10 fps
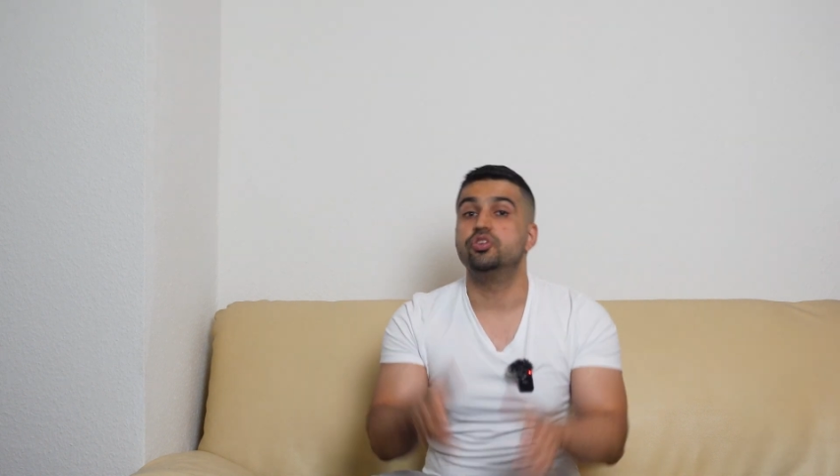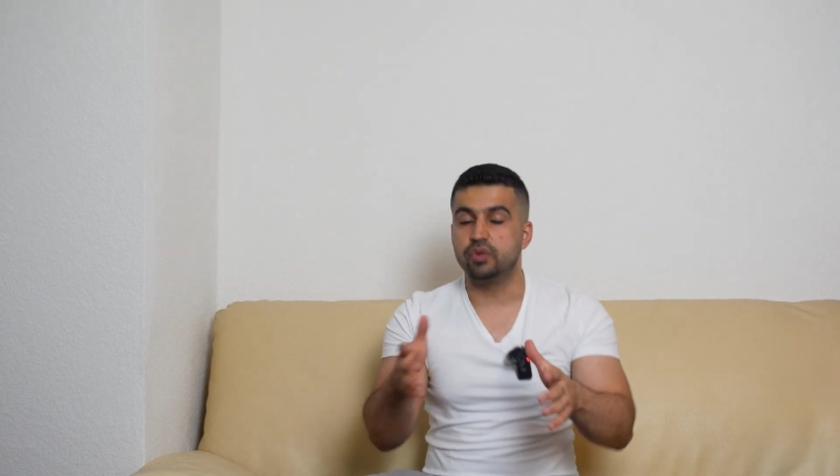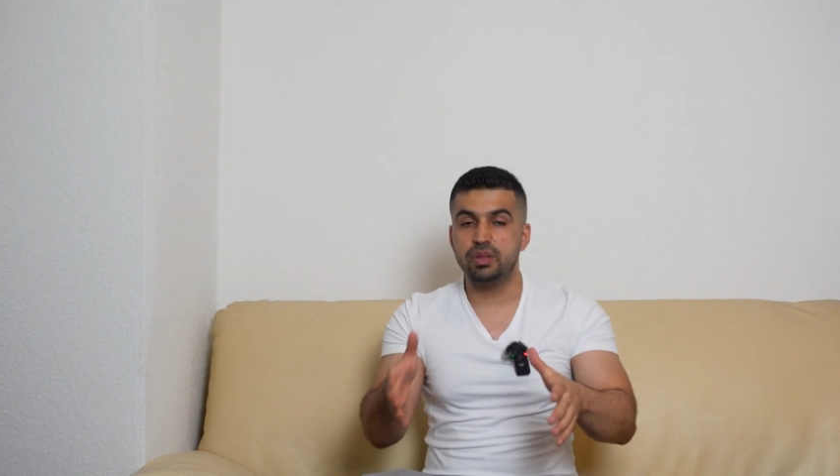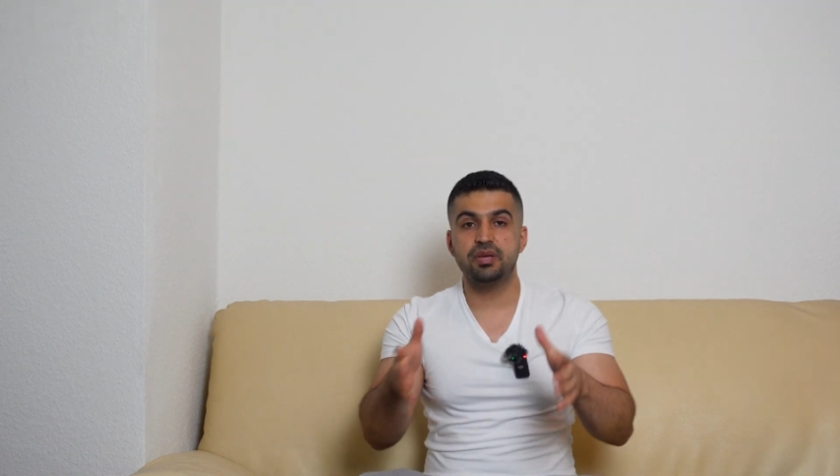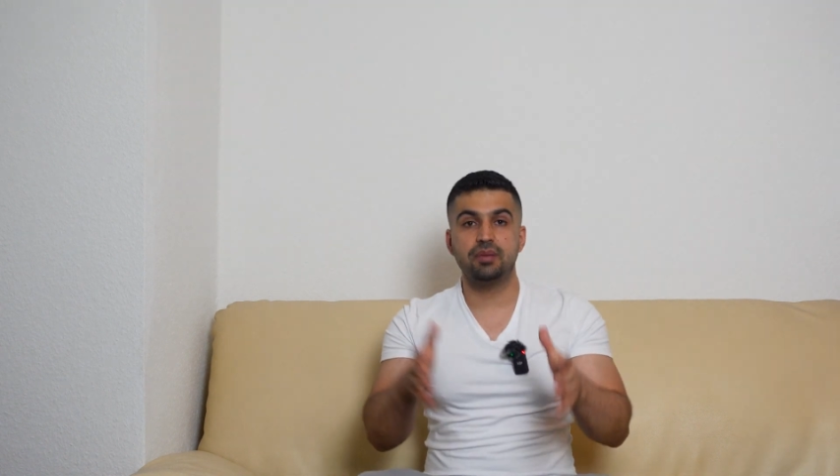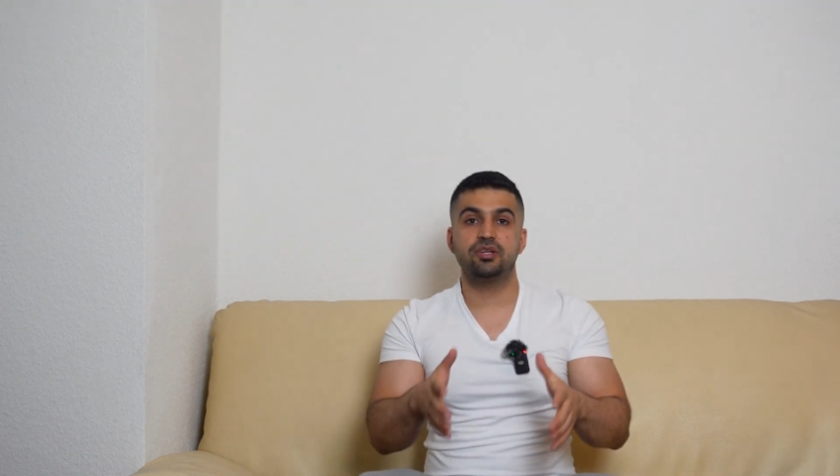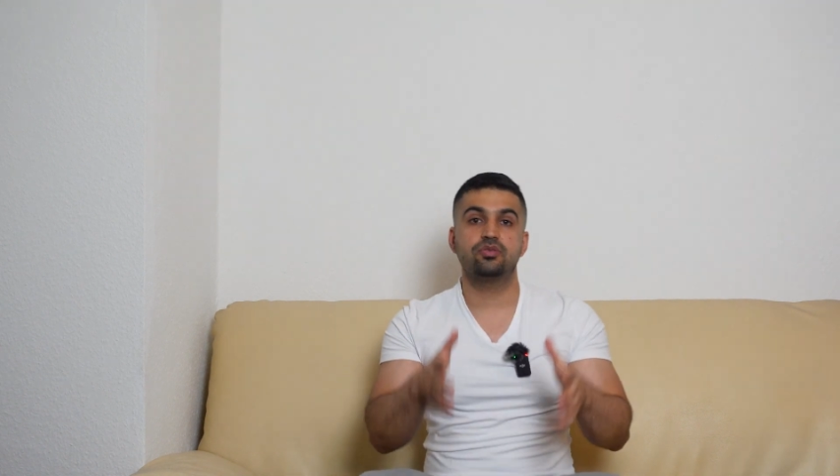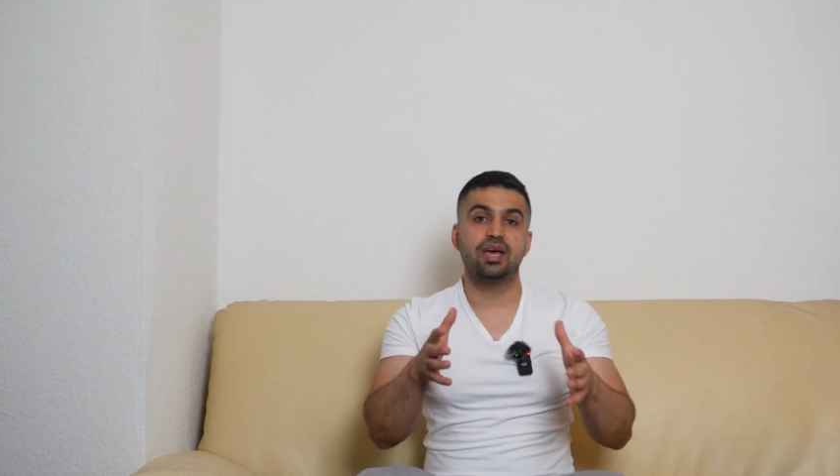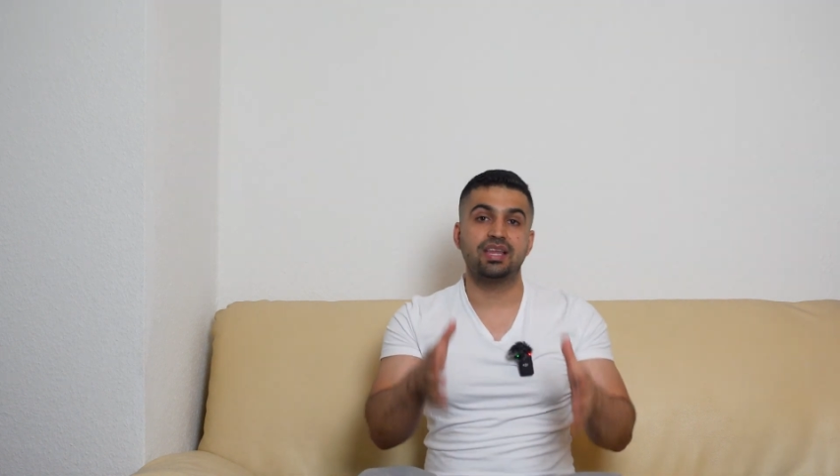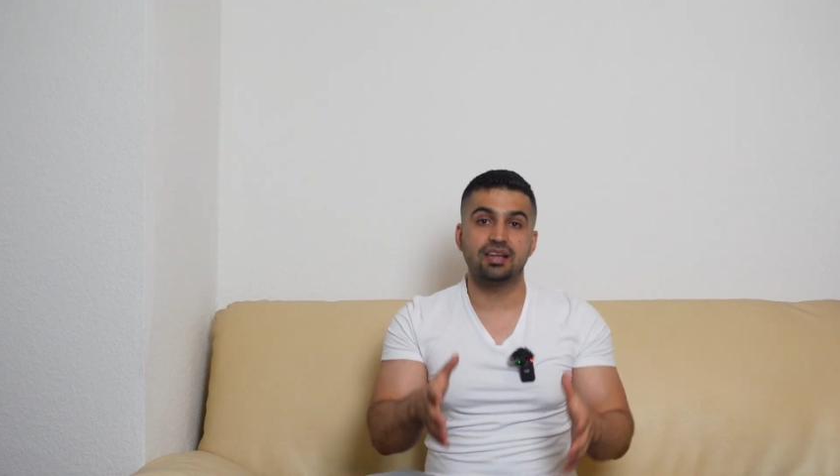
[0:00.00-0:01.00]
you will be able
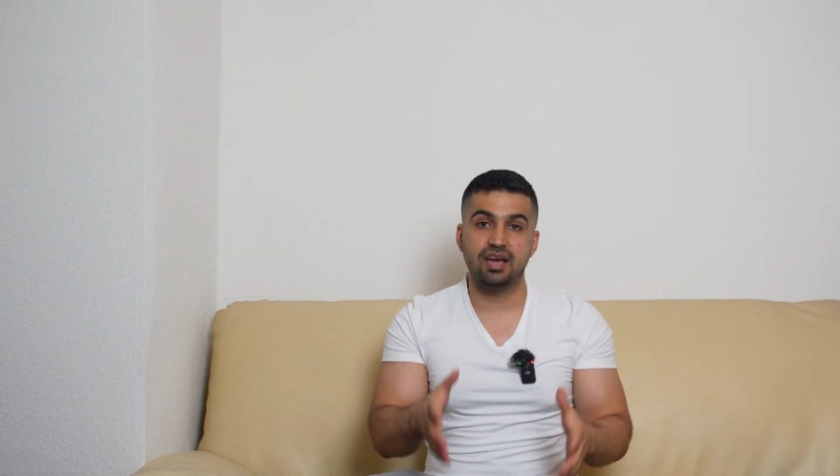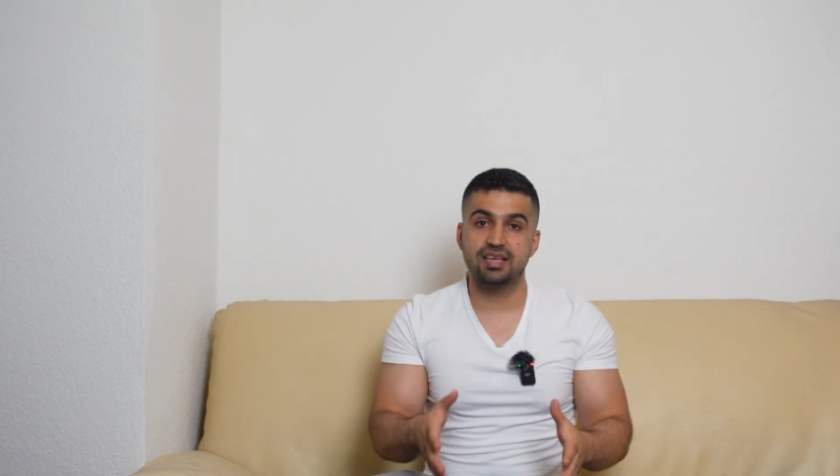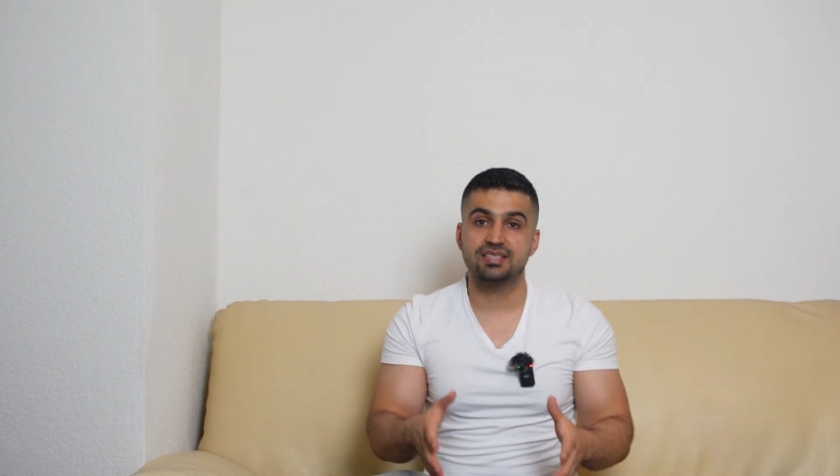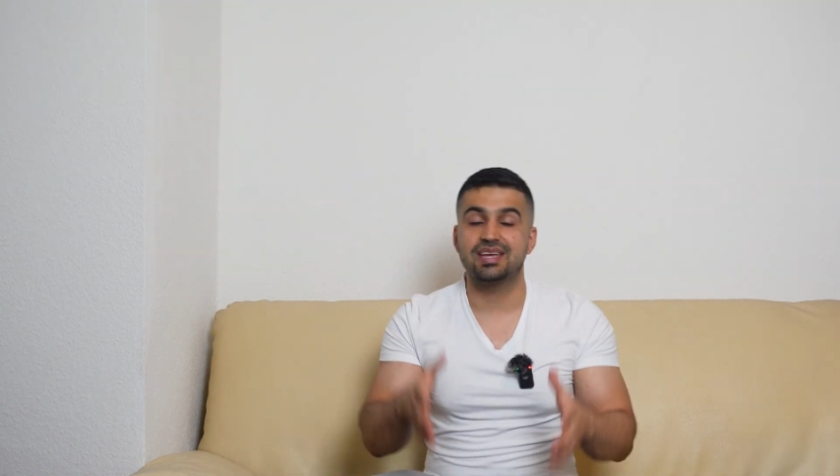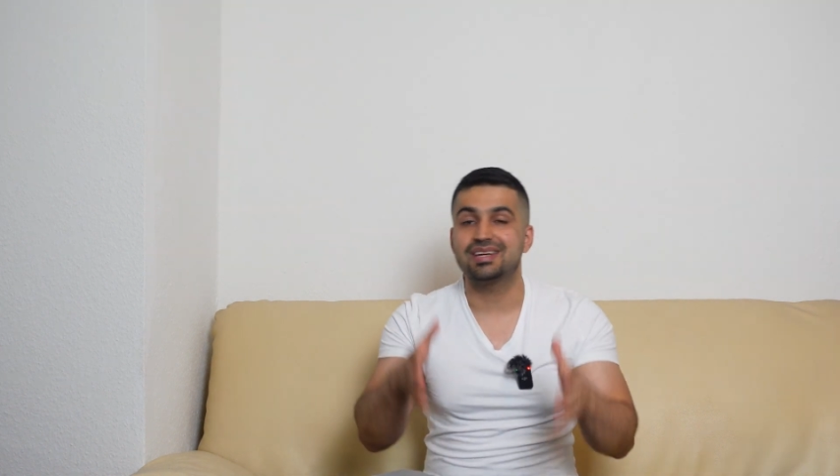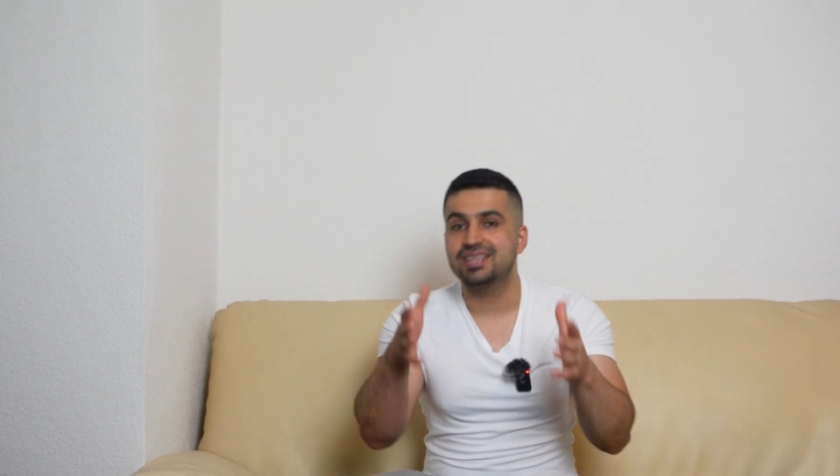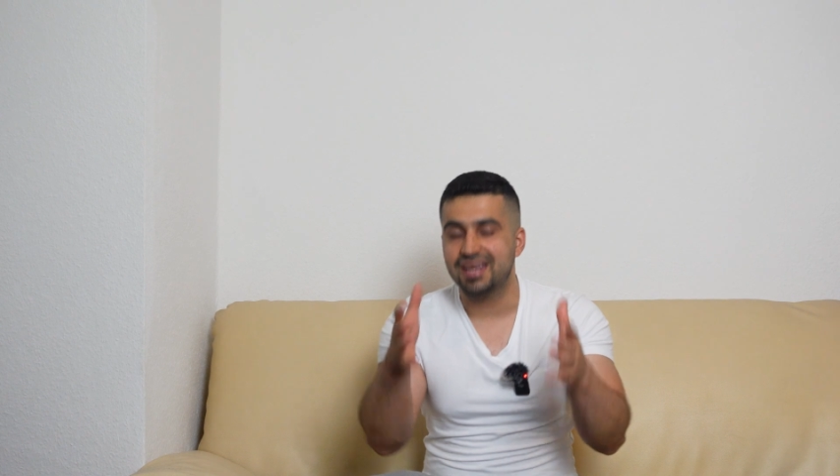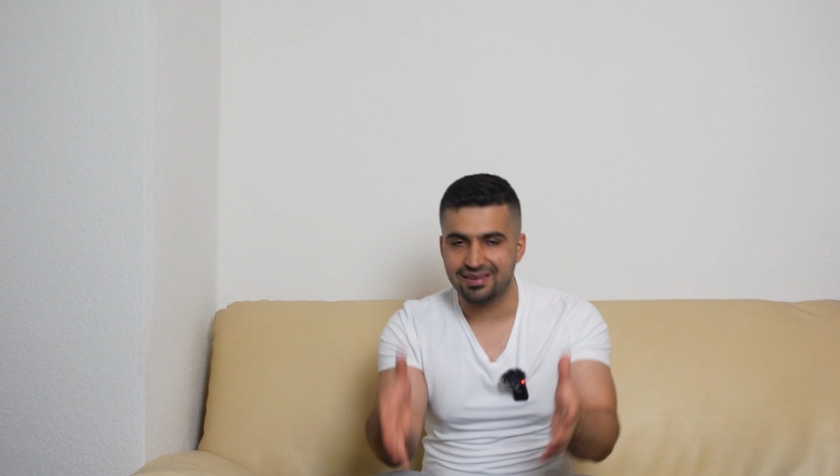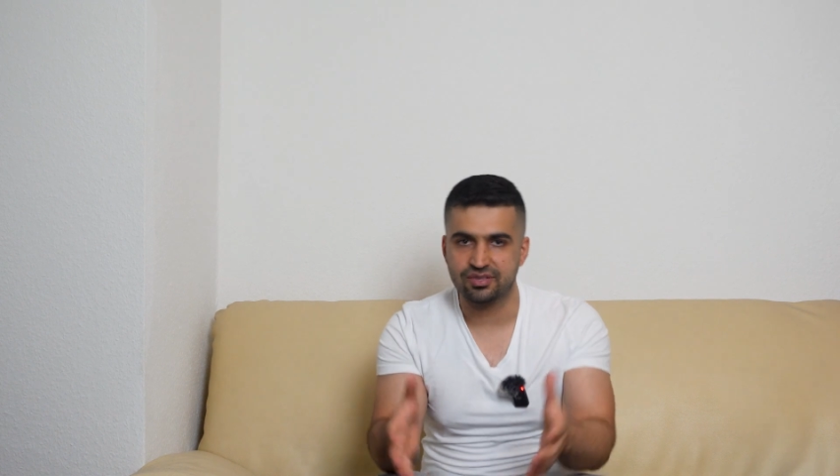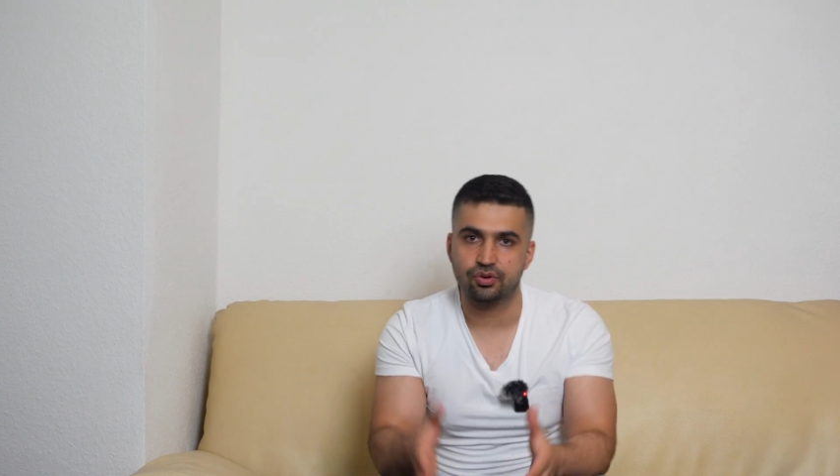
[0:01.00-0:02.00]
to analyze and
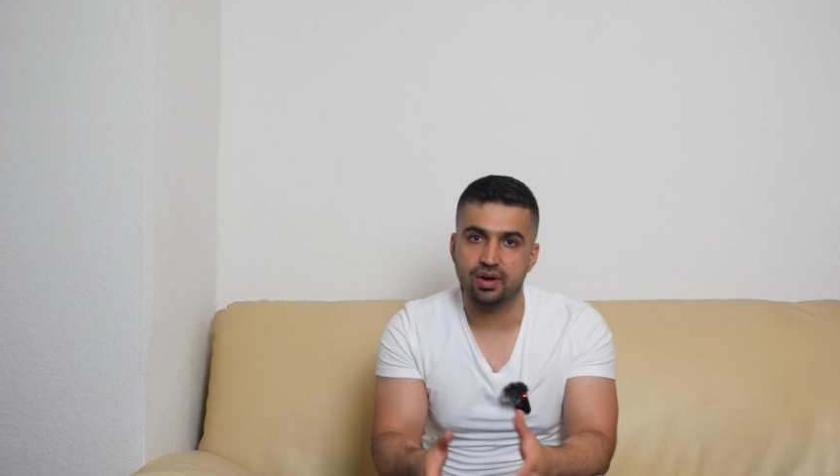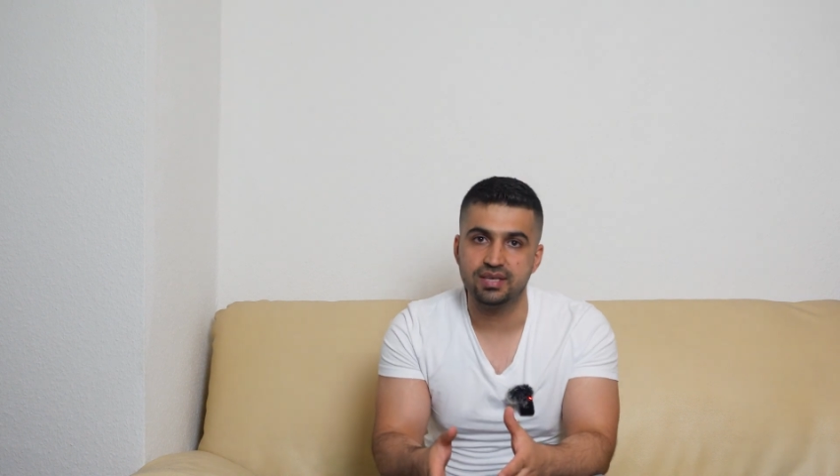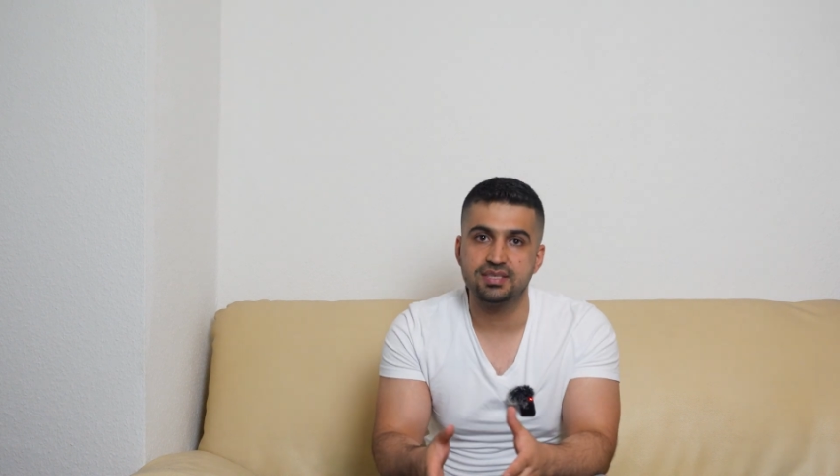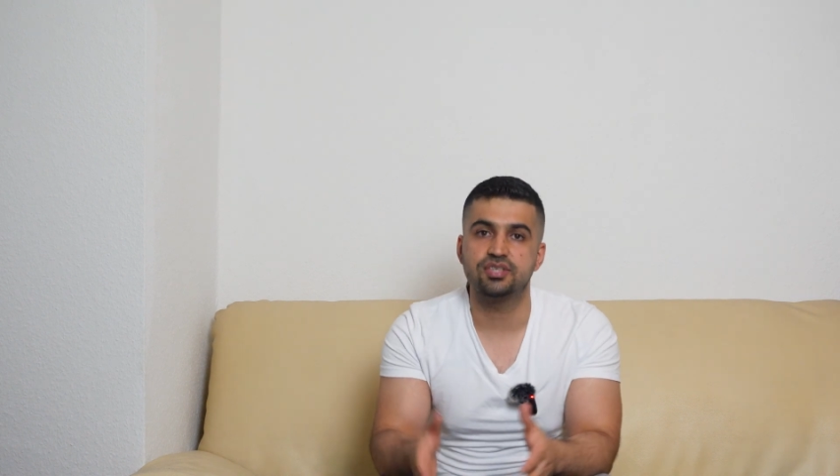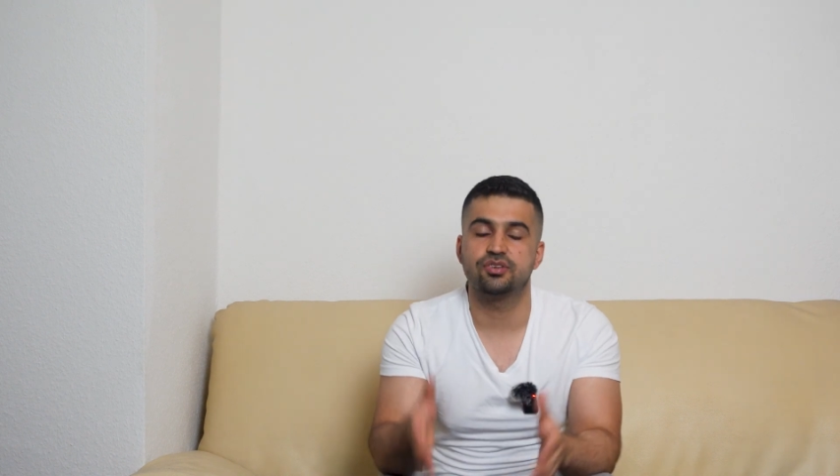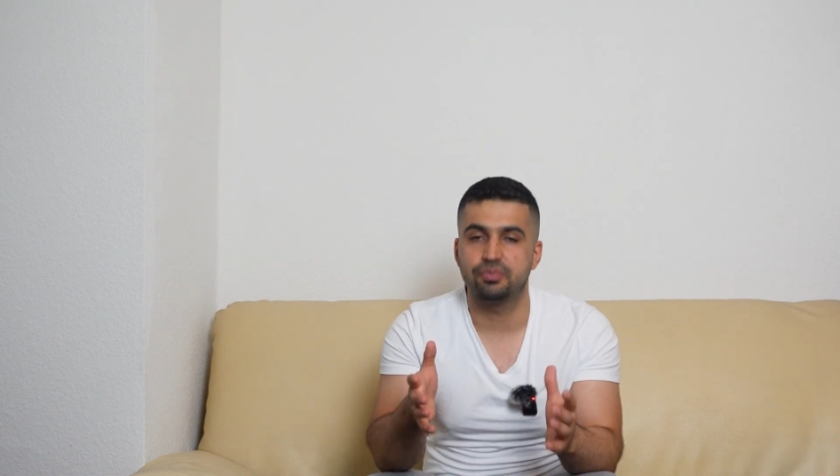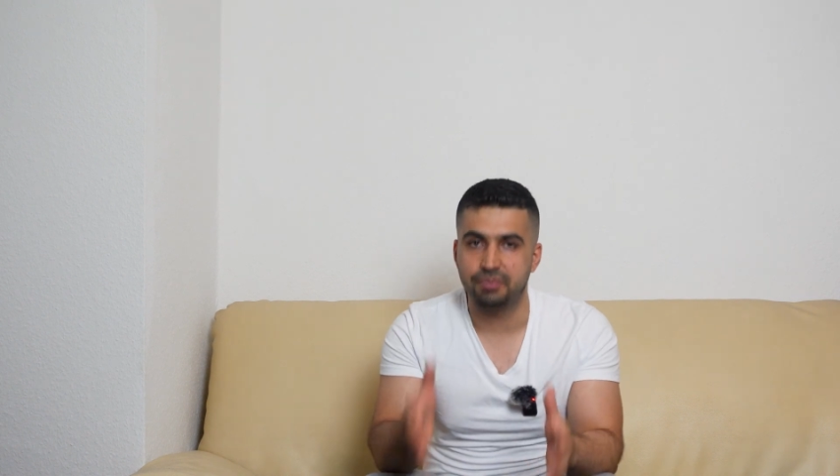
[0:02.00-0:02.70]
characterize your